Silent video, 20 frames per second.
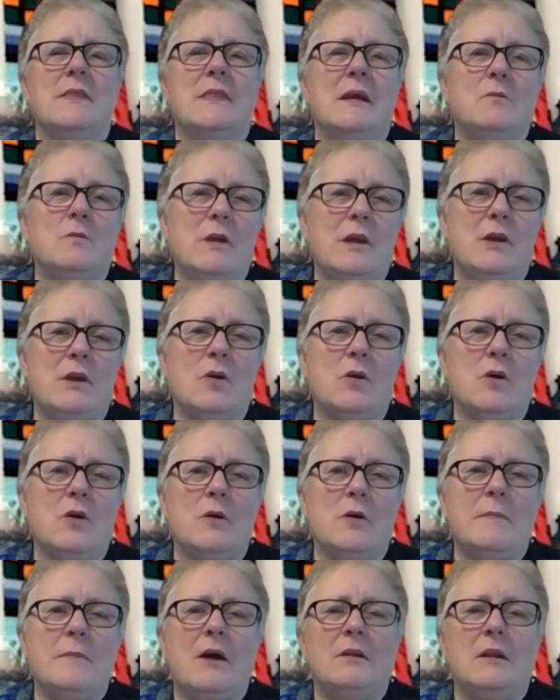and then we go
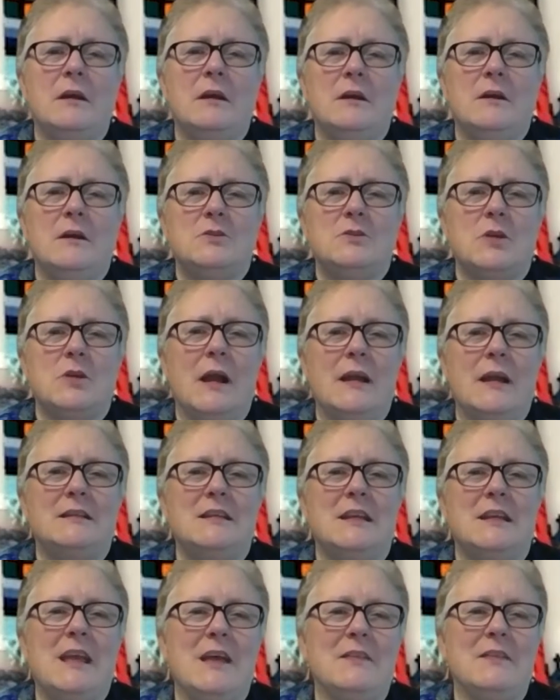about trying
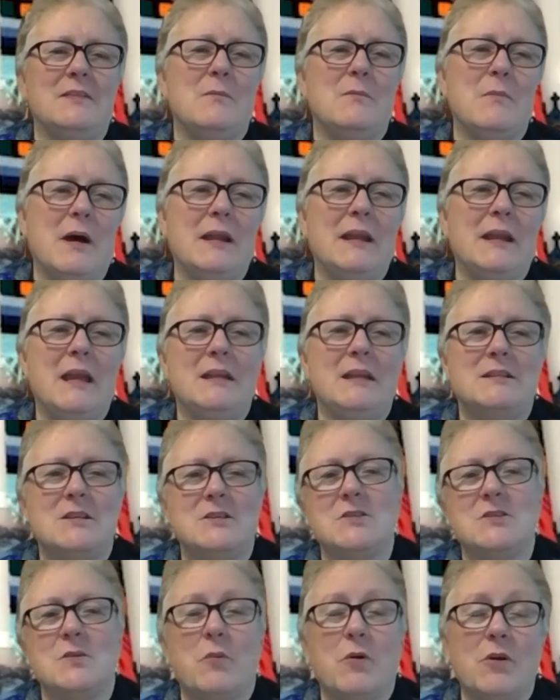to get the money
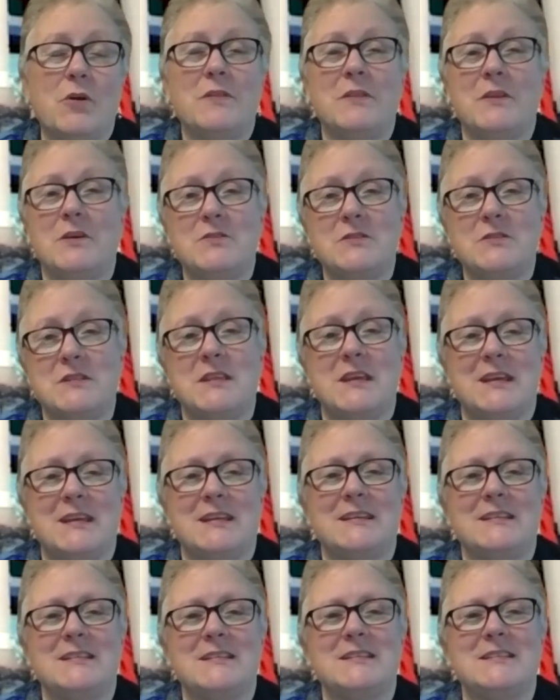to support those
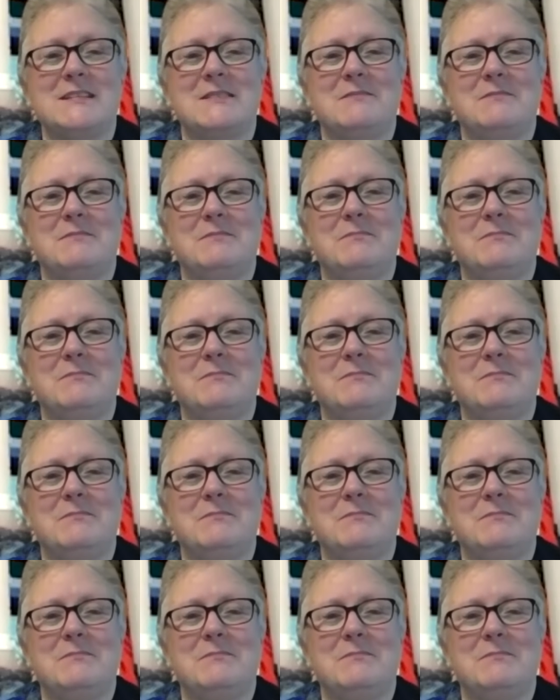things.